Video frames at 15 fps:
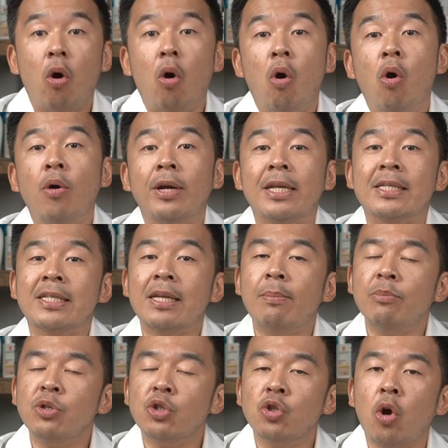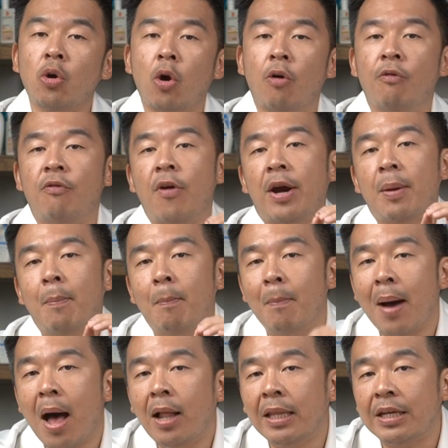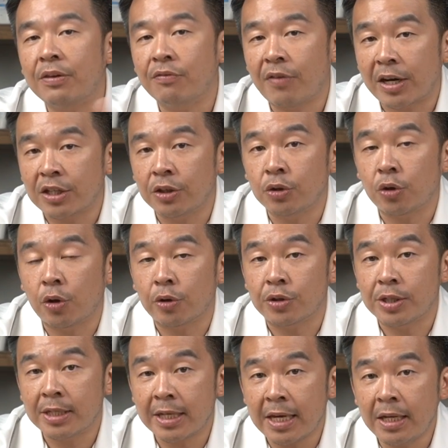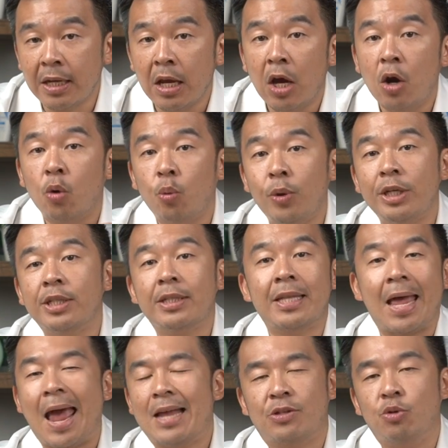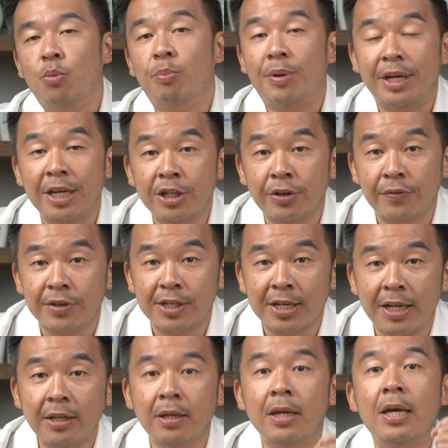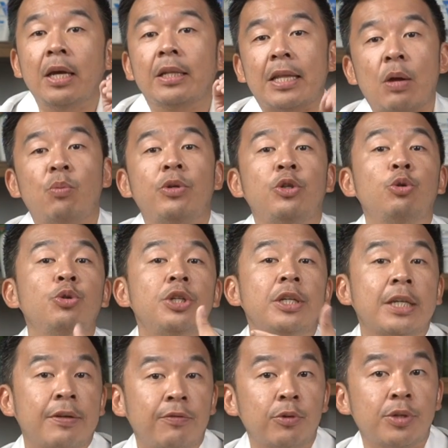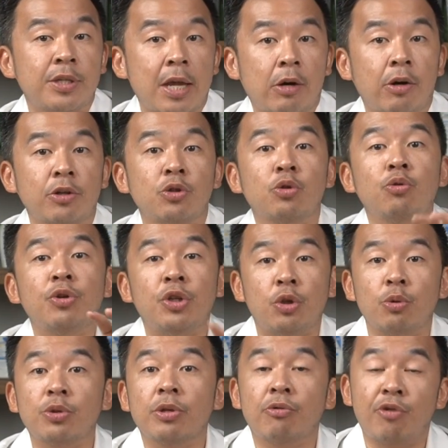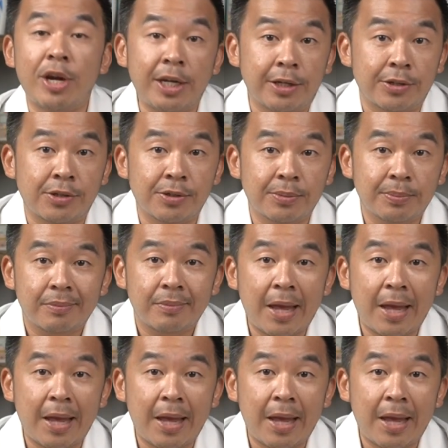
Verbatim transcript: or there's some sort of very mild infection to your skin, which has no breakage of your skin, then we usually give you steroids to reduce the redness.